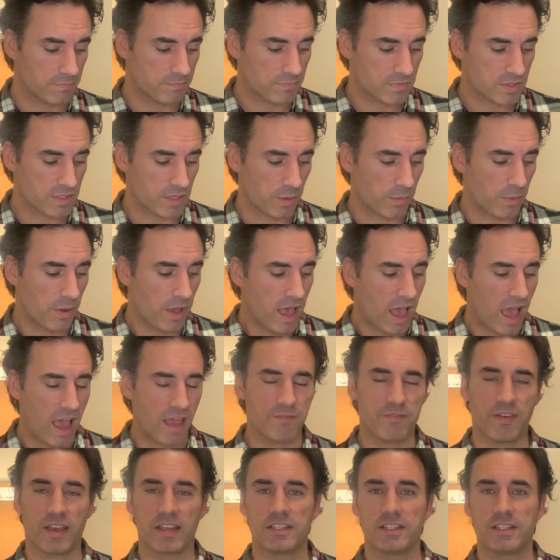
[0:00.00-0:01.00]
So I
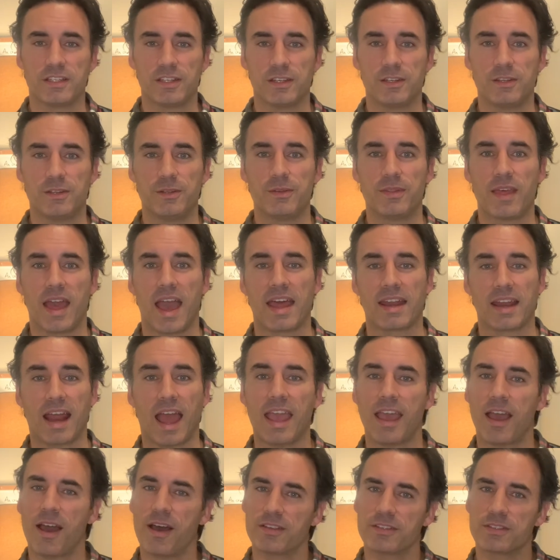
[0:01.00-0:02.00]
invite you to do that.
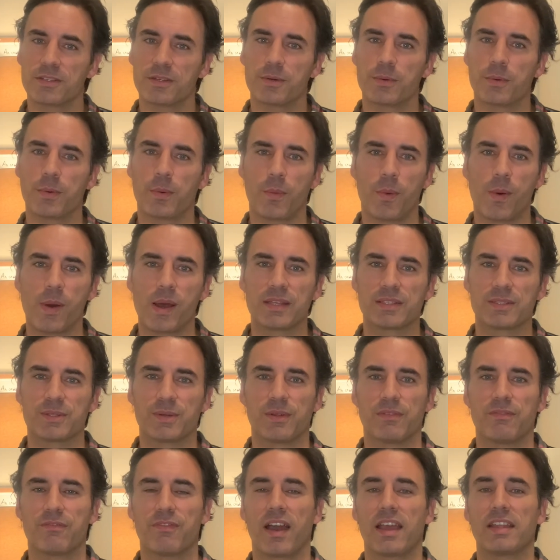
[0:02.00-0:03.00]
I also want to
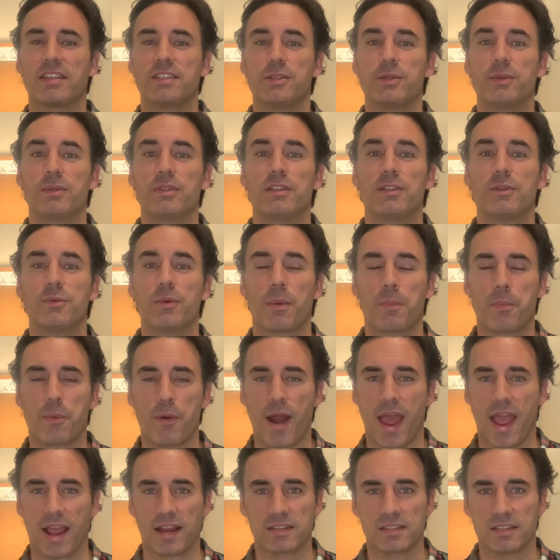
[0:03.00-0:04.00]
invite you to do a
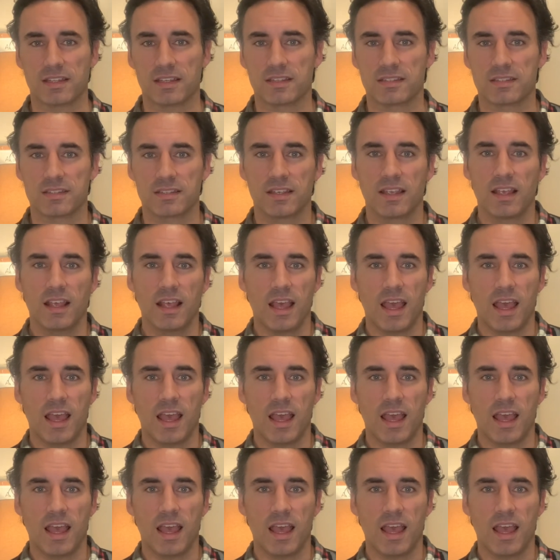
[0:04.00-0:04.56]
practice.